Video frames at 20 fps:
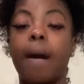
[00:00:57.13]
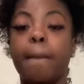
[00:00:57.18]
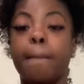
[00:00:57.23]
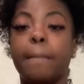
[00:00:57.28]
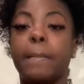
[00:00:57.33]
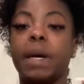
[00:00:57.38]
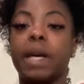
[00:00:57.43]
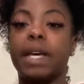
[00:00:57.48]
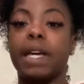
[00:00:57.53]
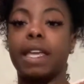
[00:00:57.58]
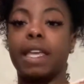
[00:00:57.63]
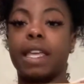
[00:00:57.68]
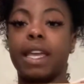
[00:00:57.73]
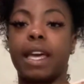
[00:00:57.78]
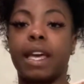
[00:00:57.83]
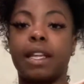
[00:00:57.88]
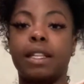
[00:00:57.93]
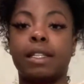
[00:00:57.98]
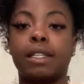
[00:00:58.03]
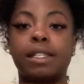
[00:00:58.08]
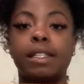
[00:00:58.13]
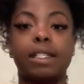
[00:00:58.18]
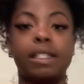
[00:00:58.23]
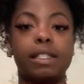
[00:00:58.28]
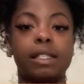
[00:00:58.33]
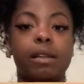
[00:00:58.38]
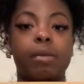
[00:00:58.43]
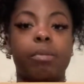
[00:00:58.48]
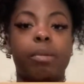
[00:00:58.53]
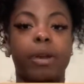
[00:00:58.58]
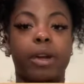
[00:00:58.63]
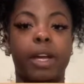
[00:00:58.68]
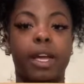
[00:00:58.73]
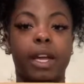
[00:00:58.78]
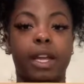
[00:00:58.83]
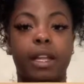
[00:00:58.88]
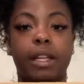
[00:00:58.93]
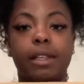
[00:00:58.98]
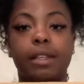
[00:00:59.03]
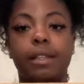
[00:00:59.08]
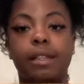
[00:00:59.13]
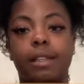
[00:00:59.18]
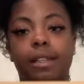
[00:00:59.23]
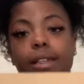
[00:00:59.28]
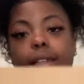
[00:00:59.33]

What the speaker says: but yeah, this is the brand,